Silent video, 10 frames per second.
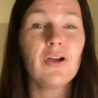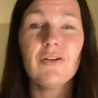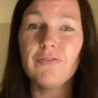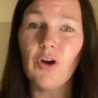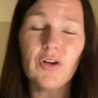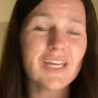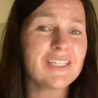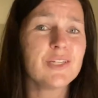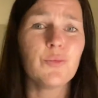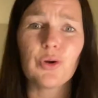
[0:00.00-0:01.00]

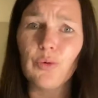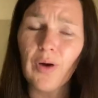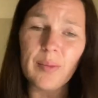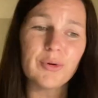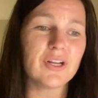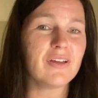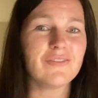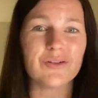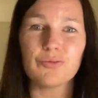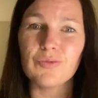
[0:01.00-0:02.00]
focused and were cooperative
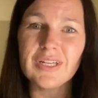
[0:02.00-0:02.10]
and